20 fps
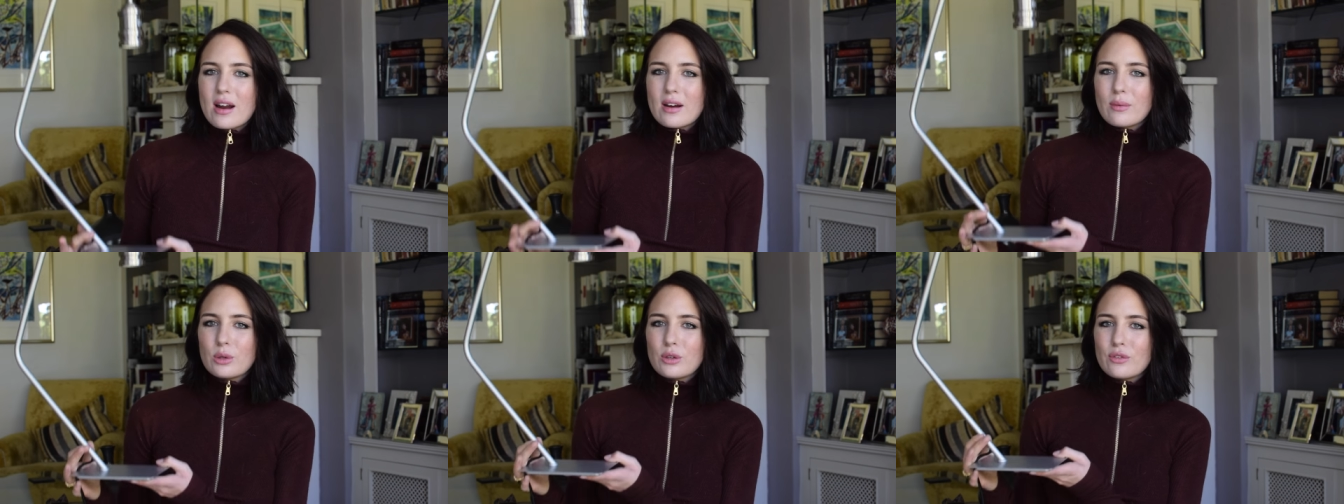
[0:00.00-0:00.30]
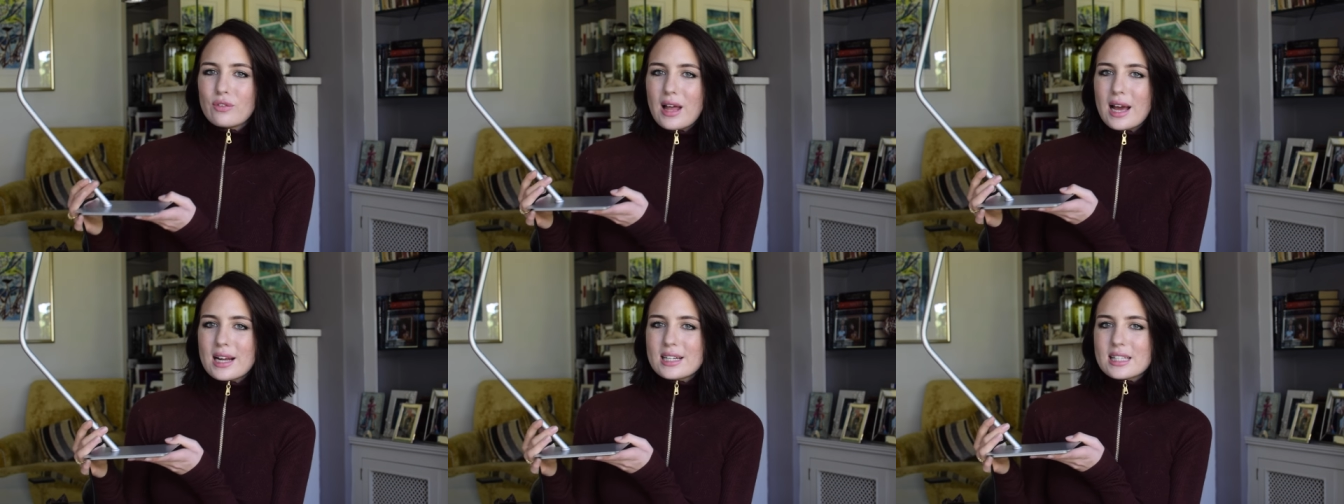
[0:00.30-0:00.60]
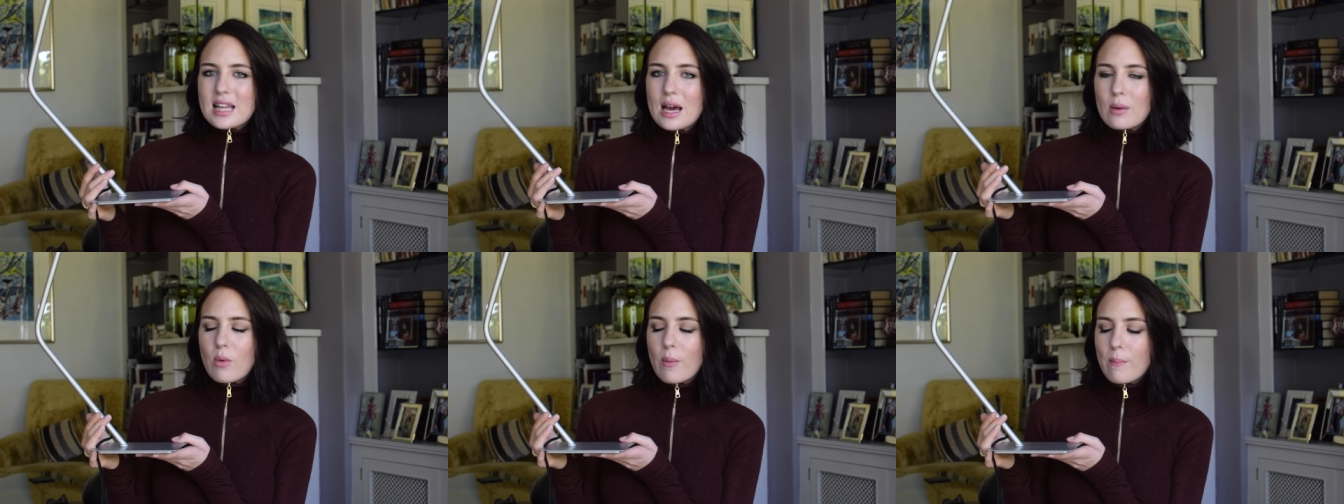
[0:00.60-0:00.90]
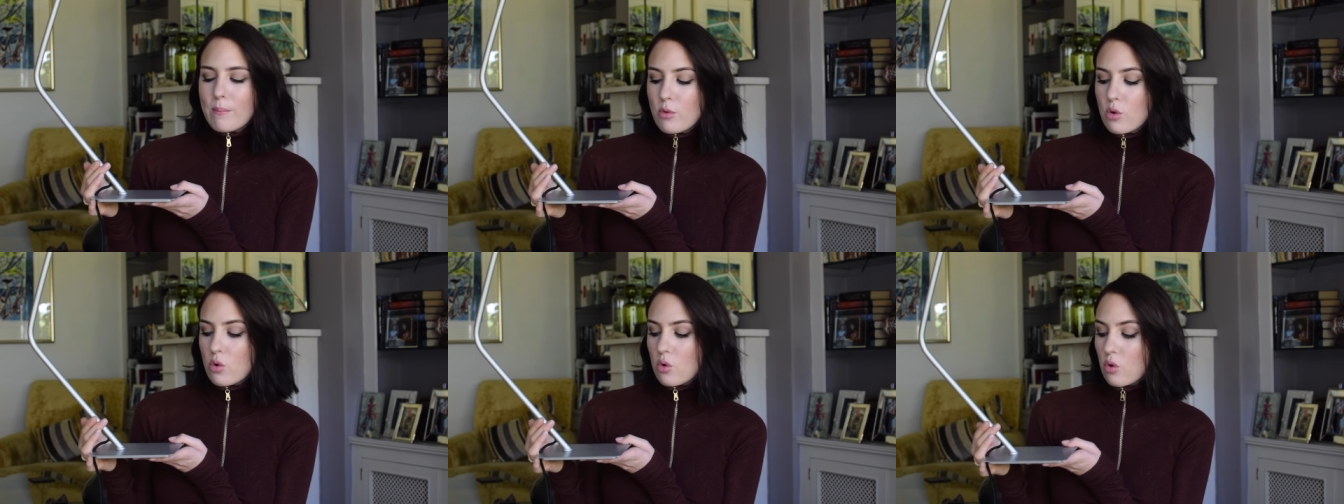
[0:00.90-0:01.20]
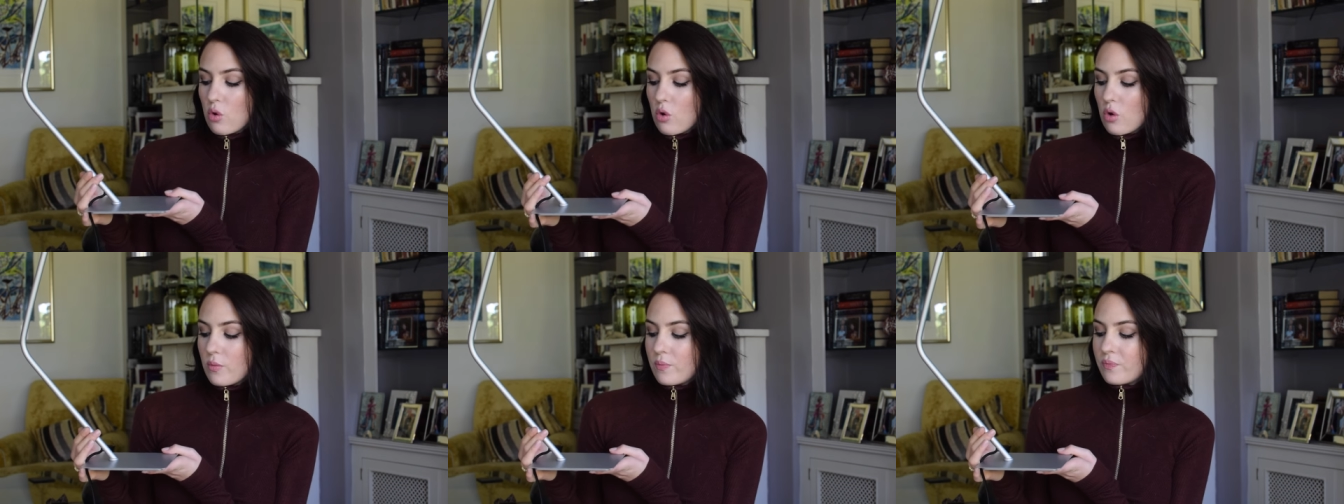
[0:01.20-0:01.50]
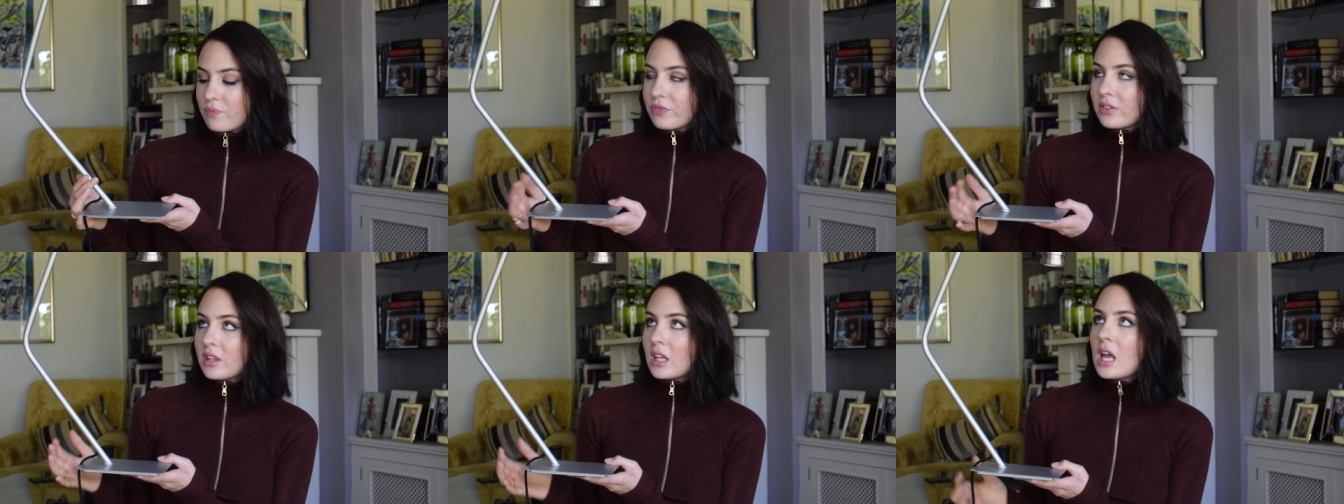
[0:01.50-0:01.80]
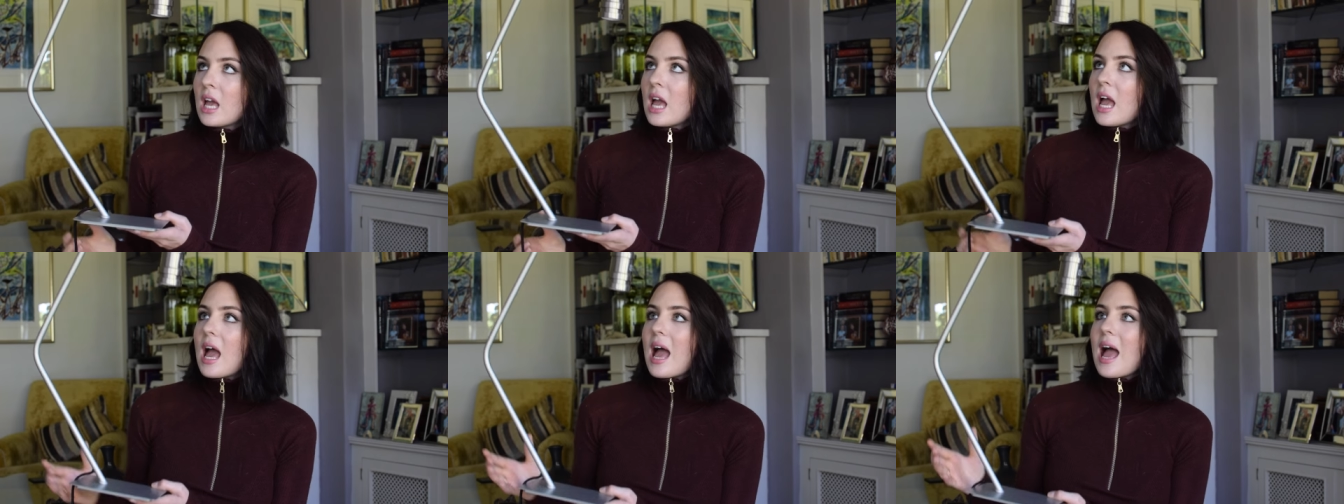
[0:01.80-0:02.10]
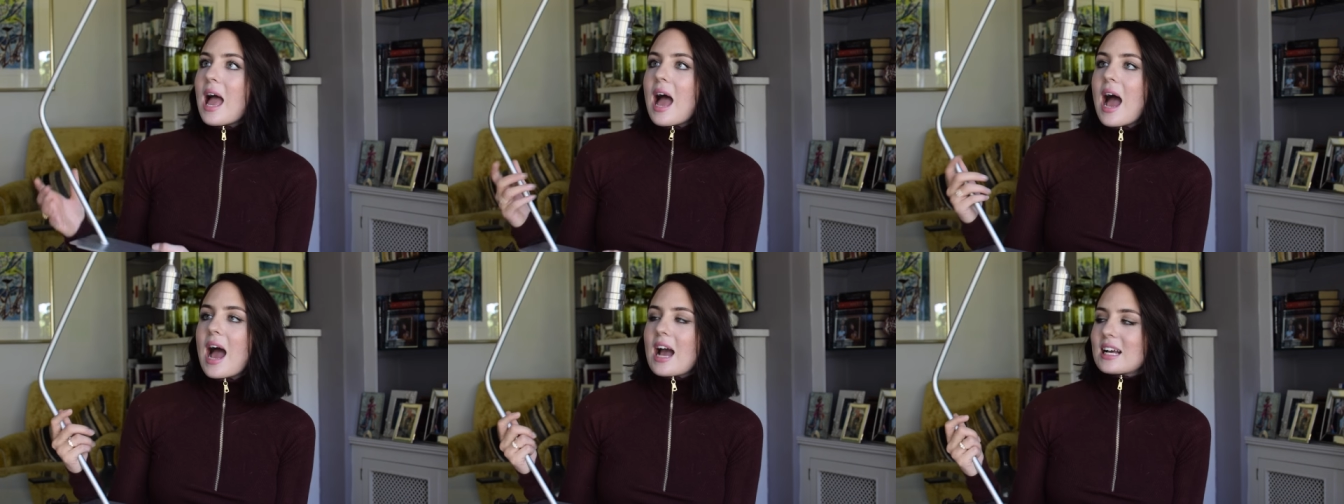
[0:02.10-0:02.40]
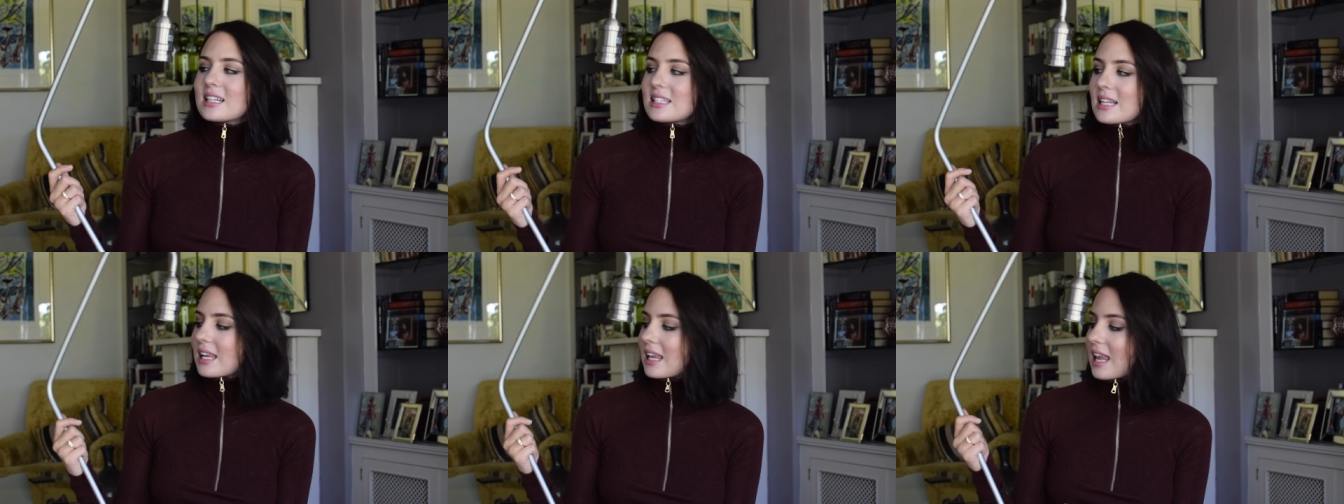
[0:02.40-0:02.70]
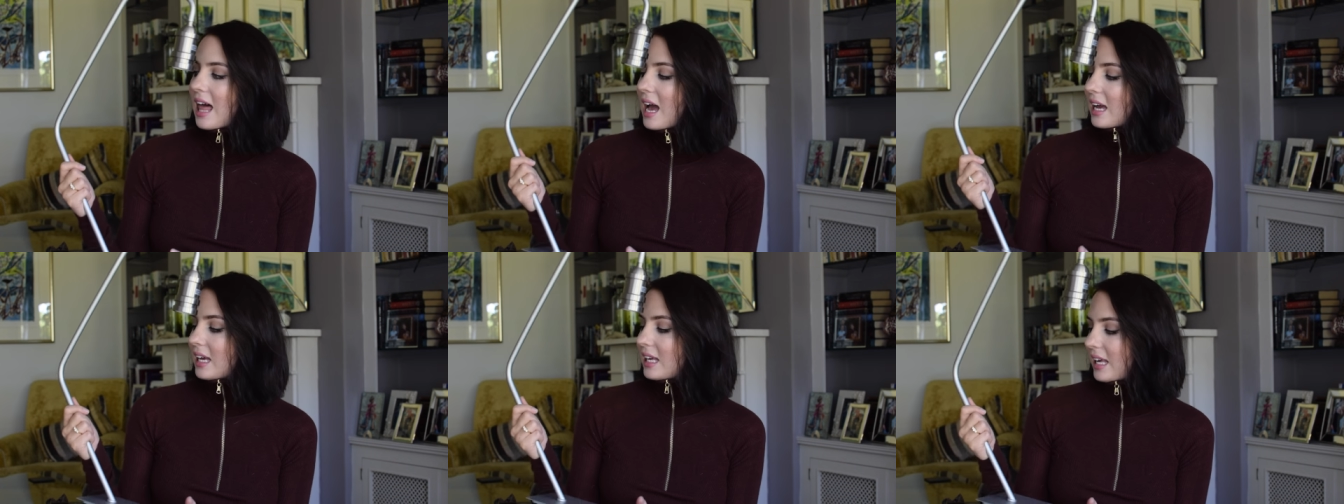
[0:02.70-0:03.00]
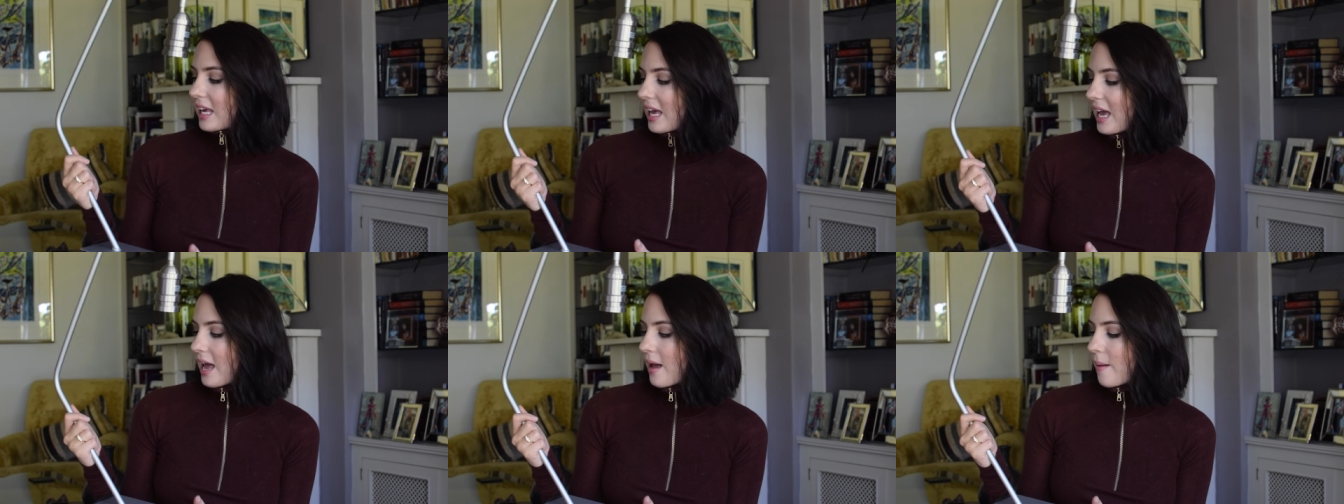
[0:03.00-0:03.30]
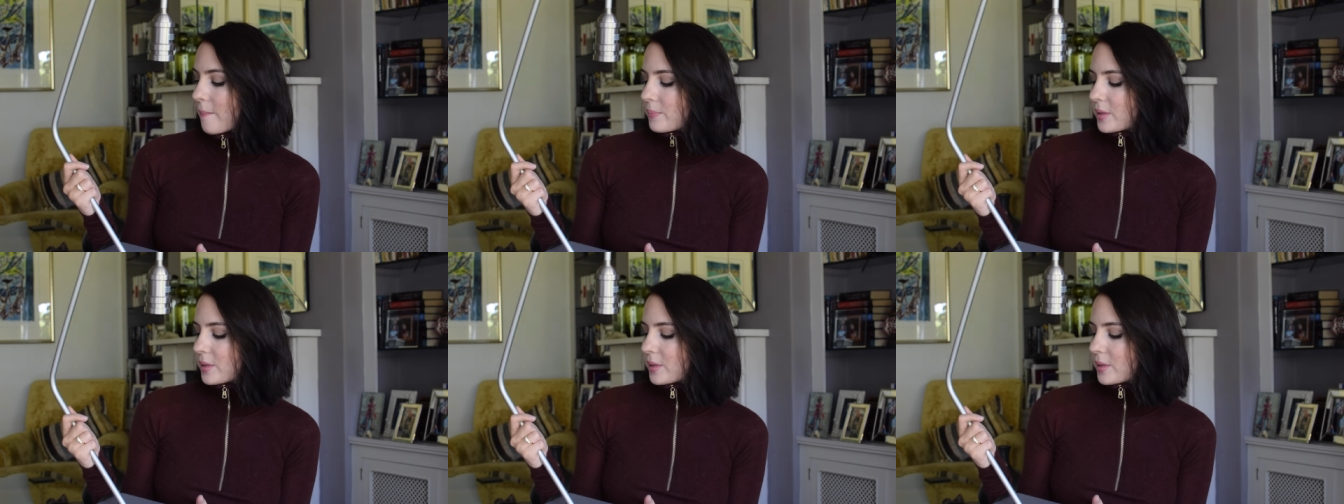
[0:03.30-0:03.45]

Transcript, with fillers: I would have liked that one more. Because I like it,